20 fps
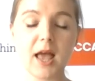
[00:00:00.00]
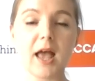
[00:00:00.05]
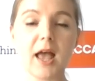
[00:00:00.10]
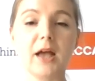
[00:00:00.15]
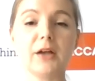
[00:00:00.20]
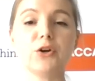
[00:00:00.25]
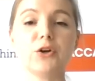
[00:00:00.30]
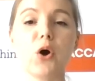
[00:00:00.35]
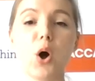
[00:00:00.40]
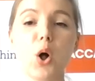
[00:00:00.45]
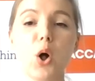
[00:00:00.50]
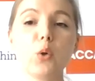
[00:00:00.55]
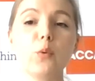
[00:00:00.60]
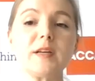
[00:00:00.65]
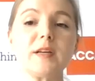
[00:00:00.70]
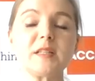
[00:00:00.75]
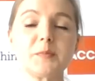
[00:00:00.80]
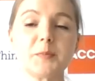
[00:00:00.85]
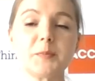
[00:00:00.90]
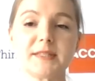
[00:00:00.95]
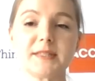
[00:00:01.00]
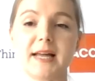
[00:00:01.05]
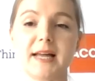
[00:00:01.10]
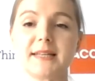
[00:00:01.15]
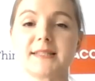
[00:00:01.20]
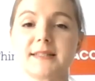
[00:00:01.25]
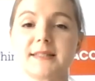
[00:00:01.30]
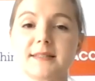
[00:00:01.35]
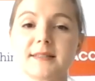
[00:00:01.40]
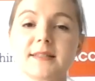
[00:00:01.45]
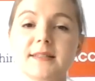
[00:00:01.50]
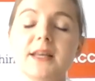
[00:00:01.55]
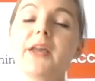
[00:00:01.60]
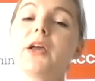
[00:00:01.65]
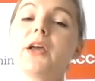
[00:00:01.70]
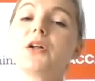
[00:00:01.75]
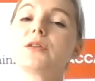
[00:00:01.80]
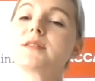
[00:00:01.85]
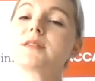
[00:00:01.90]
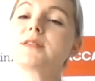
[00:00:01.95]
And you always possess the
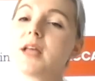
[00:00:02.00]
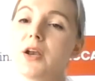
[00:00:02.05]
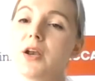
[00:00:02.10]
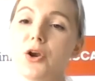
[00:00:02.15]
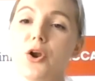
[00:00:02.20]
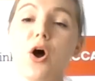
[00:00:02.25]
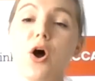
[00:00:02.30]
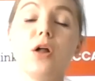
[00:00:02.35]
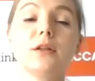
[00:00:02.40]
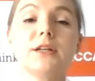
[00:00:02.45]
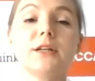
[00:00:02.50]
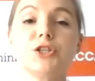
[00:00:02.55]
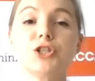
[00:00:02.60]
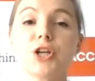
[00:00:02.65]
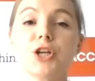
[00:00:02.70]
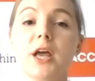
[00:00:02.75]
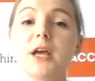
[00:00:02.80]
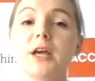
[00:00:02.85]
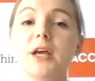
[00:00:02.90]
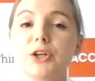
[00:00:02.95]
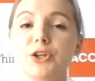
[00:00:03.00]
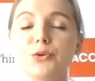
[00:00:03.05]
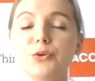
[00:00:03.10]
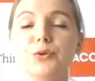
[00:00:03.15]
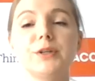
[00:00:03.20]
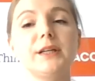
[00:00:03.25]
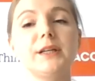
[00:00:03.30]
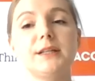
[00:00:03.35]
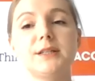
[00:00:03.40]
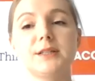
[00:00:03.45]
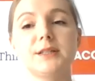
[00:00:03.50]
skills and knowledge you need